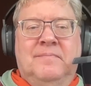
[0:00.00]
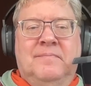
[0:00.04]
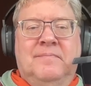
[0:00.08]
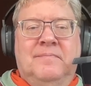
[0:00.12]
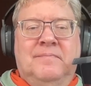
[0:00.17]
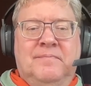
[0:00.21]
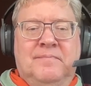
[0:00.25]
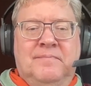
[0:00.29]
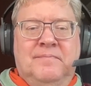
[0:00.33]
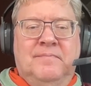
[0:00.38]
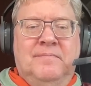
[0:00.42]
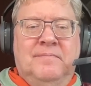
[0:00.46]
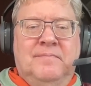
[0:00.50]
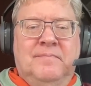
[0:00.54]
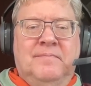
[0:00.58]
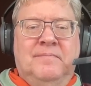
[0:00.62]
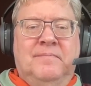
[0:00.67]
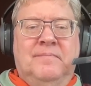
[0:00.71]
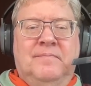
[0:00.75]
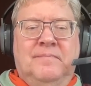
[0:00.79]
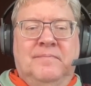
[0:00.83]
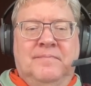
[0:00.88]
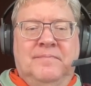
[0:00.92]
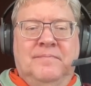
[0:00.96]

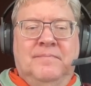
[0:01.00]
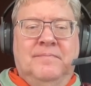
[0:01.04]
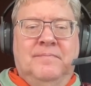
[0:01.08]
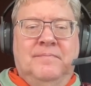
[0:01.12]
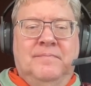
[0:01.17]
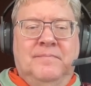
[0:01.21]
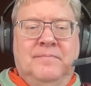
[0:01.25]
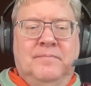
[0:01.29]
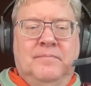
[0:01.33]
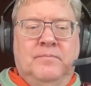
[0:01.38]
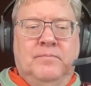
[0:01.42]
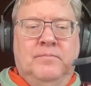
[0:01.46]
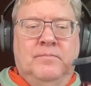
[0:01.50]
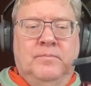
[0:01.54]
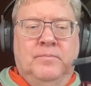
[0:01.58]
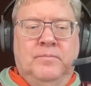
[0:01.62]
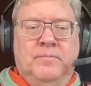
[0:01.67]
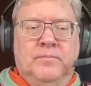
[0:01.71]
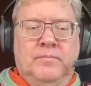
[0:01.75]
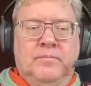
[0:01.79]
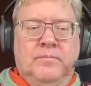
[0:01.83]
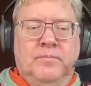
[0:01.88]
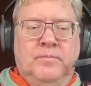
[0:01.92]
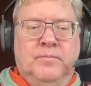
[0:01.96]

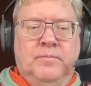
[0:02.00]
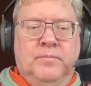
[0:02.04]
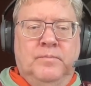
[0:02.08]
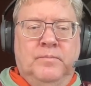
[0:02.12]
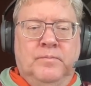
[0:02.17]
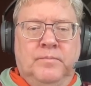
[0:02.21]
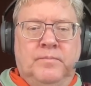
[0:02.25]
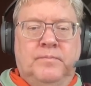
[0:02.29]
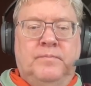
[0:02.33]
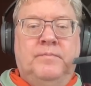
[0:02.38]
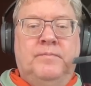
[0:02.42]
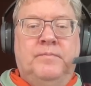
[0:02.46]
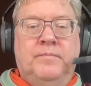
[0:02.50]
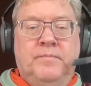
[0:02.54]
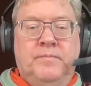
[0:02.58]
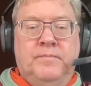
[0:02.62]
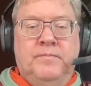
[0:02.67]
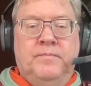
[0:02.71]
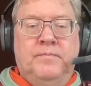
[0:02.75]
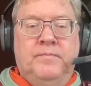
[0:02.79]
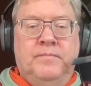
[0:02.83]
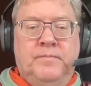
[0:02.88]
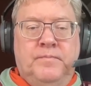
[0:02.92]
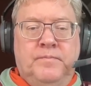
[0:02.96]

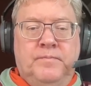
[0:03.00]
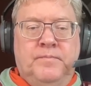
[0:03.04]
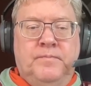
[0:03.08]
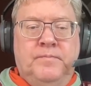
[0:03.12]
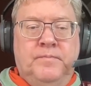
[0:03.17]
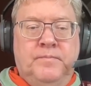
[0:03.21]
The person shown says nothing.